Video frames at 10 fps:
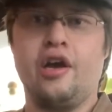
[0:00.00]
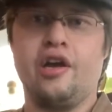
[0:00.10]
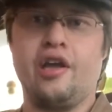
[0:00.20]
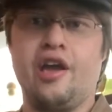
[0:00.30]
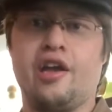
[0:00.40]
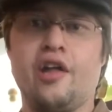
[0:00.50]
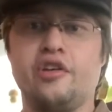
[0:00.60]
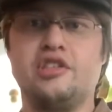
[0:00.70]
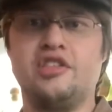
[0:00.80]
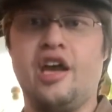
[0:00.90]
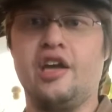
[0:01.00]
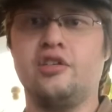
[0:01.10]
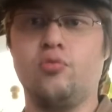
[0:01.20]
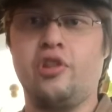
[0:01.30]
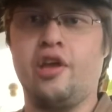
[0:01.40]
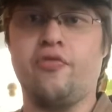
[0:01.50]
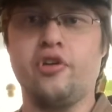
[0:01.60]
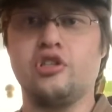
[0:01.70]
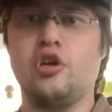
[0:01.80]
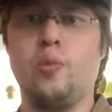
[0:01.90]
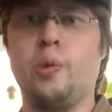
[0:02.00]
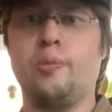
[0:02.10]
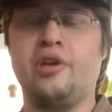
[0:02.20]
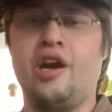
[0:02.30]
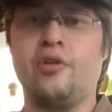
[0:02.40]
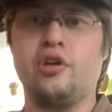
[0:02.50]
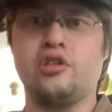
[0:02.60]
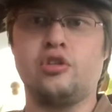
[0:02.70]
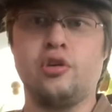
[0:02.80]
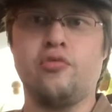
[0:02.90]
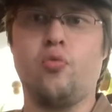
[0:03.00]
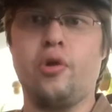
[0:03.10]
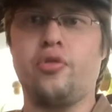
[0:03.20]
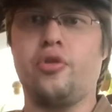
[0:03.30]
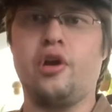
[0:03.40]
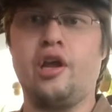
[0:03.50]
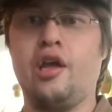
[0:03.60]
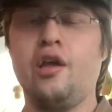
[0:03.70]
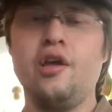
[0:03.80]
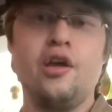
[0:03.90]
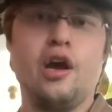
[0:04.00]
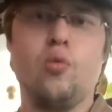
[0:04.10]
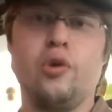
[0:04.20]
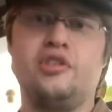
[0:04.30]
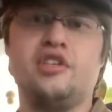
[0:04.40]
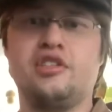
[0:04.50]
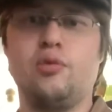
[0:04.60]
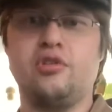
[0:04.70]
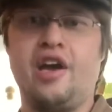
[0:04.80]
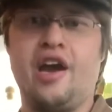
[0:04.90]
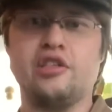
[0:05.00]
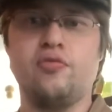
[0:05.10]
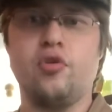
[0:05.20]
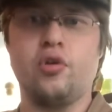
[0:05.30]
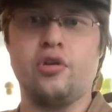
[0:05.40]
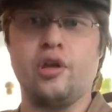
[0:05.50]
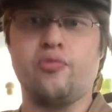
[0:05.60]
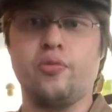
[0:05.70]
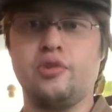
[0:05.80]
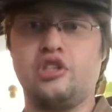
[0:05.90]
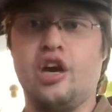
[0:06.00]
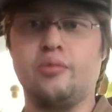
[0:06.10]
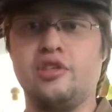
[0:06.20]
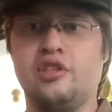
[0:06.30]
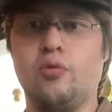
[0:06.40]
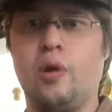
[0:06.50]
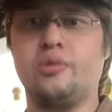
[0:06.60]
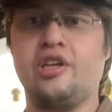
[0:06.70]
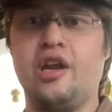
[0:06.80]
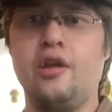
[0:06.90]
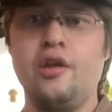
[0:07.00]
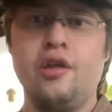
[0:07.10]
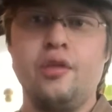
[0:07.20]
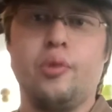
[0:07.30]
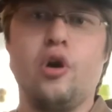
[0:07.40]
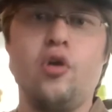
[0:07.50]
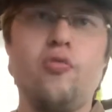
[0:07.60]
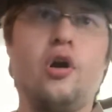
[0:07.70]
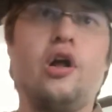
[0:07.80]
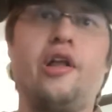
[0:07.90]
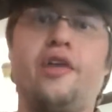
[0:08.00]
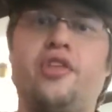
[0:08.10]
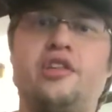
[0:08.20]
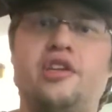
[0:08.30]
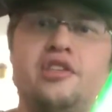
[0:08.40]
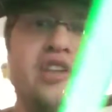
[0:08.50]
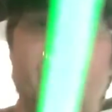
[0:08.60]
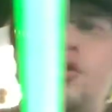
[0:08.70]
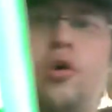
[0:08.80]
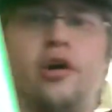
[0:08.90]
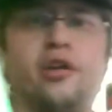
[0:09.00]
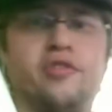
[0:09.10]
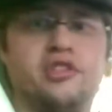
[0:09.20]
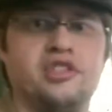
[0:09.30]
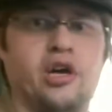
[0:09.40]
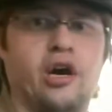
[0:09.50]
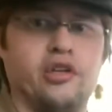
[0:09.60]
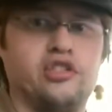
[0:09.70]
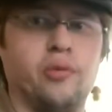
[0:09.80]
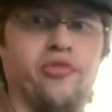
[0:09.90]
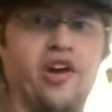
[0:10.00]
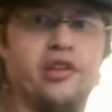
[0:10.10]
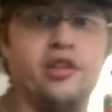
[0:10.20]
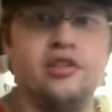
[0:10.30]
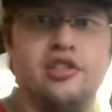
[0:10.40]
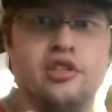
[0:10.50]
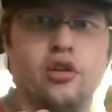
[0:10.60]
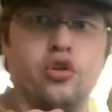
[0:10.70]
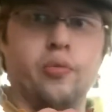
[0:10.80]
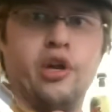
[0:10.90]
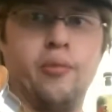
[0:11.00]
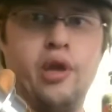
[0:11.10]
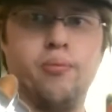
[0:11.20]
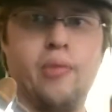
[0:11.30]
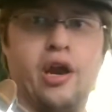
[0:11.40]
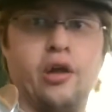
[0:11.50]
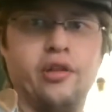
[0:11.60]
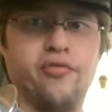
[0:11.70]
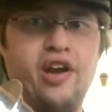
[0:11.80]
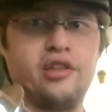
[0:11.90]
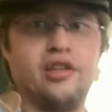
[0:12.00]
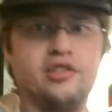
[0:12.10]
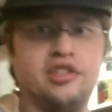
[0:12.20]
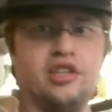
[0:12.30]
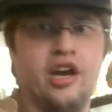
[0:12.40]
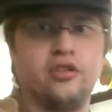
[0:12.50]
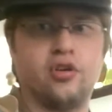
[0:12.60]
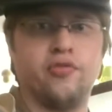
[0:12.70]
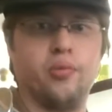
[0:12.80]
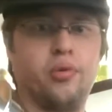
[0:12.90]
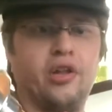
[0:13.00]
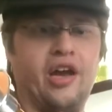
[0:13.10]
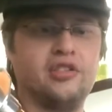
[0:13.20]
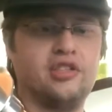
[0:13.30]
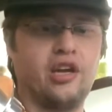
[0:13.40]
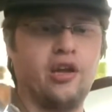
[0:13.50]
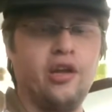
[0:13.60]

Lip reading: at Galaxy's Edge when they first opened, but now they're sort of $130, $160 with tax if you order them from the Shop Disney website. But overall, I think the design quality of this is awesome. The fact that this is aluminum and metal, and the fact that this is not sort of a plastic